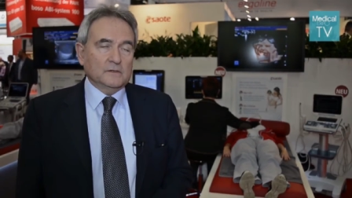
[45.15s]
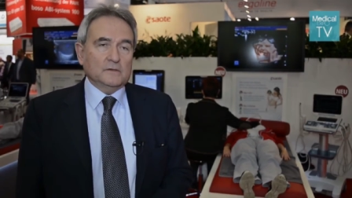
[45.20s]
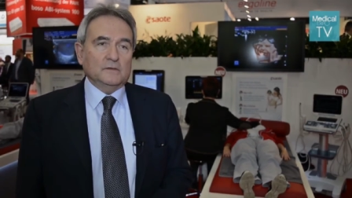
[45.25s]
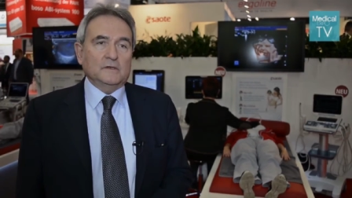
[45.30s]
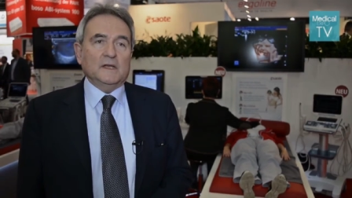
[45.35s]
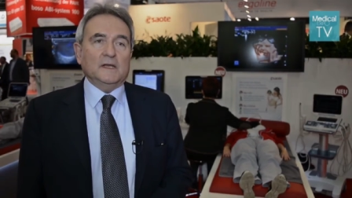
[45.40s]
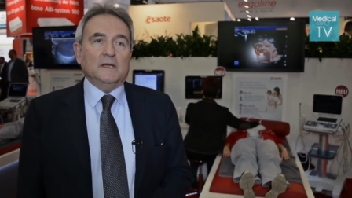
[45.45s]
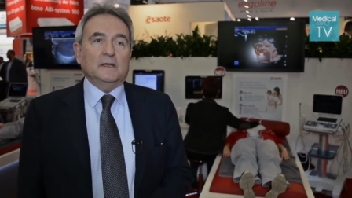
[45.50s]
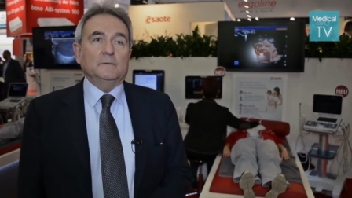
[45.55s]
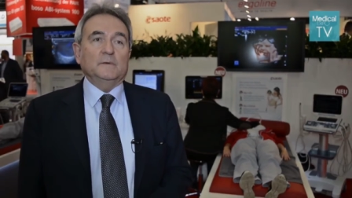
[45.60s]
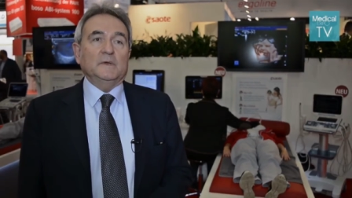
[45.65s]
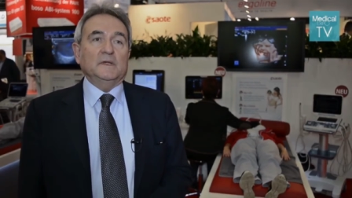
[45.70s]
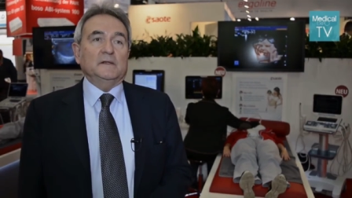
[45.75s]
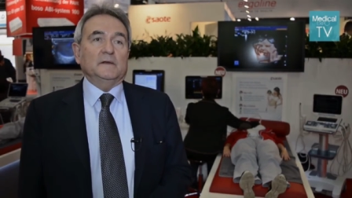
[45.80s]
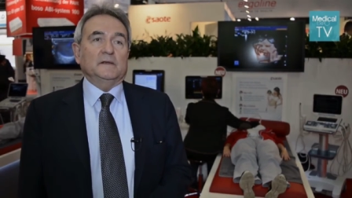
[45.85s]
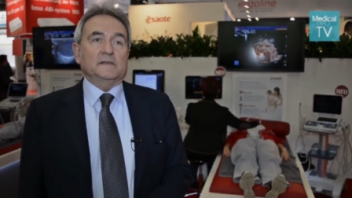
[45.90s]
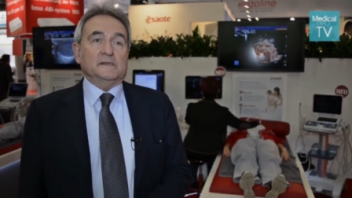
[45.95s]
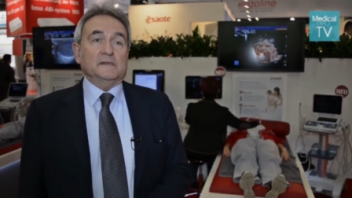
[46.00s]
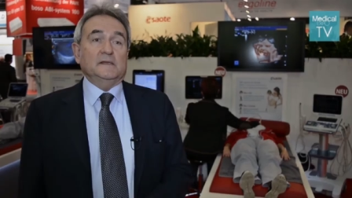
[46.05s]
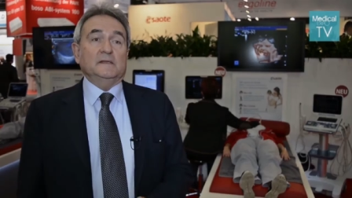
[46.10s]
Today
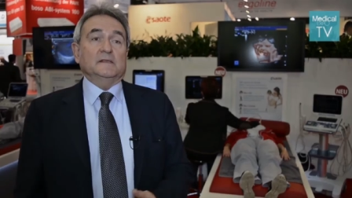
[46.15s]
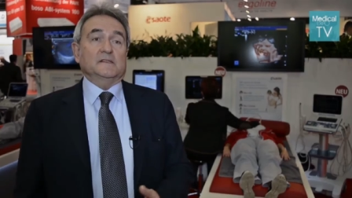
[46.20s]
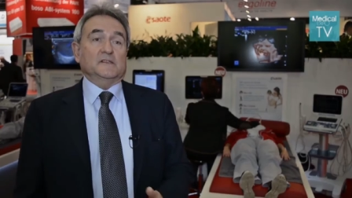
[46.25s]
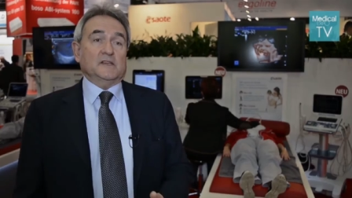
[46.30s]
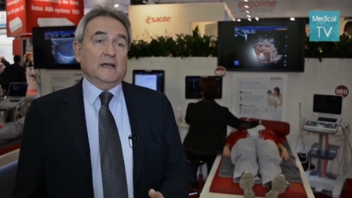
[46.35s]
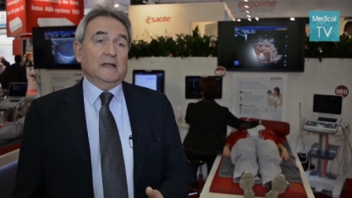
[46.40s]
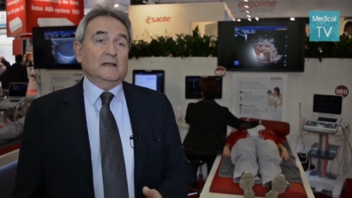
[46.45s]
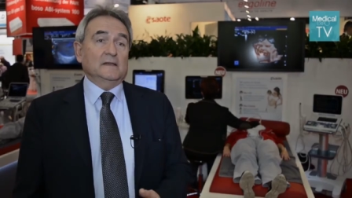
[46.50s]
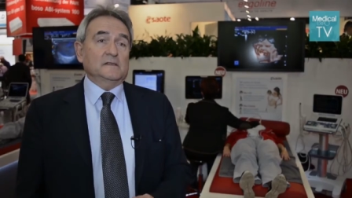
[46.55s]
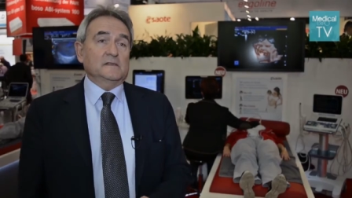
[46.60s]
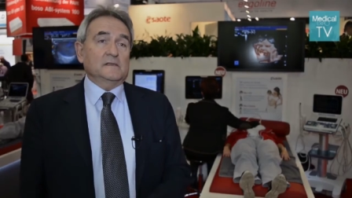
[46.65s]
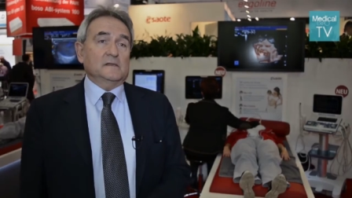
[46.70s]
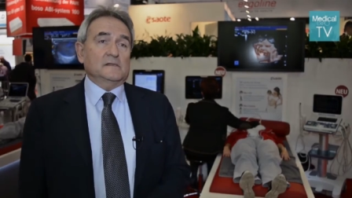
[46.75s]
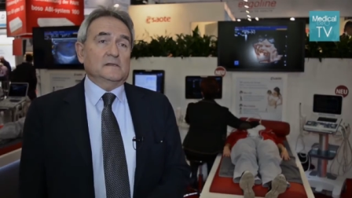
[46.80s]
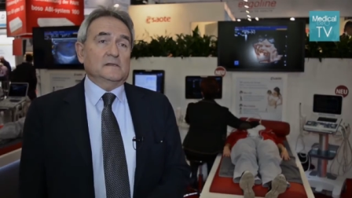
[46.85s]
we see the challenges